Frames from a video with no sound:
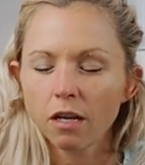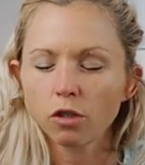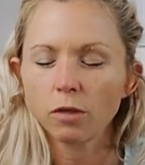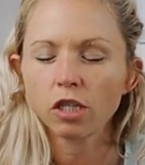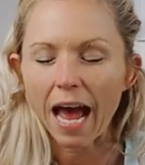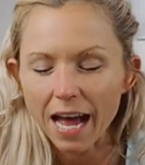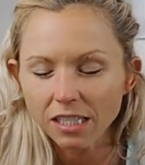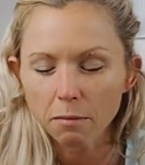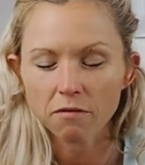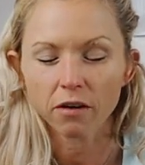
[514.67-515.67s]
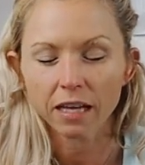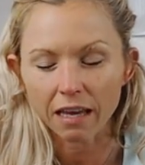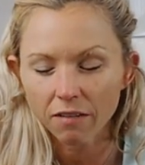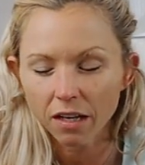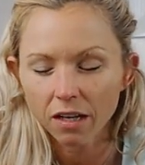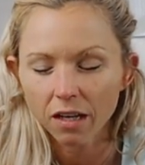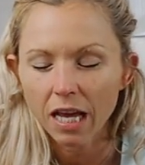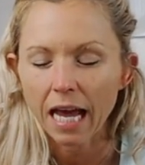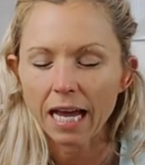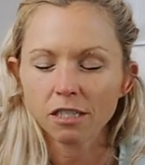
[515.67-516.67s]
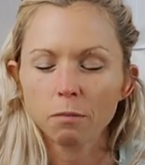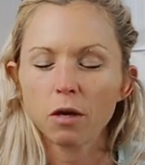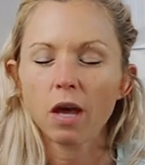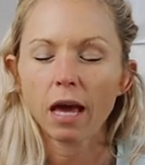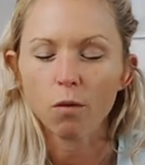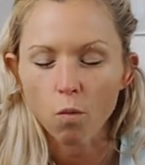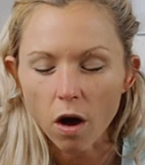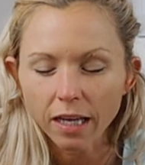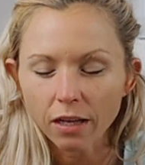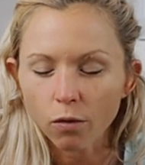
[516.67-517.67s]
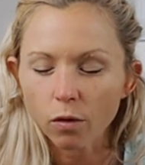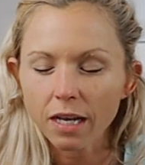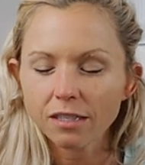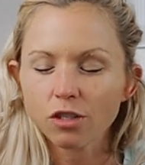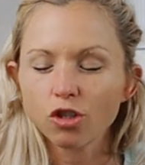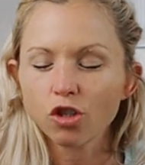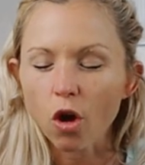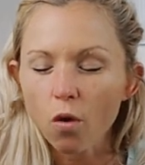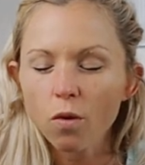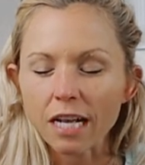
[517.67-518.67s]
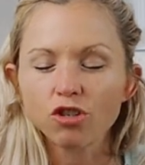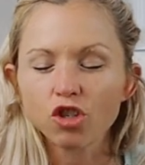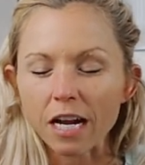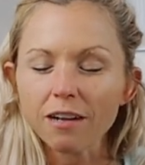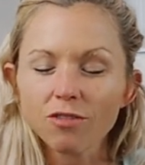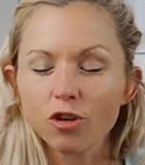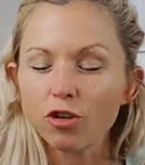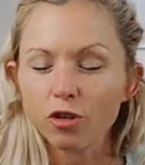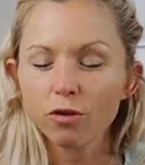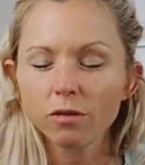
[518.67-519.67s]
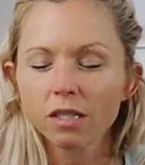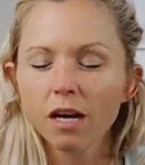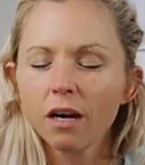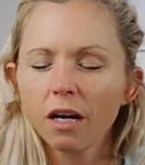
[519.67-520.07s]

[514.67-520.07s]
So we just ask to be forgiven and to be walking in holiness, to show and share the good news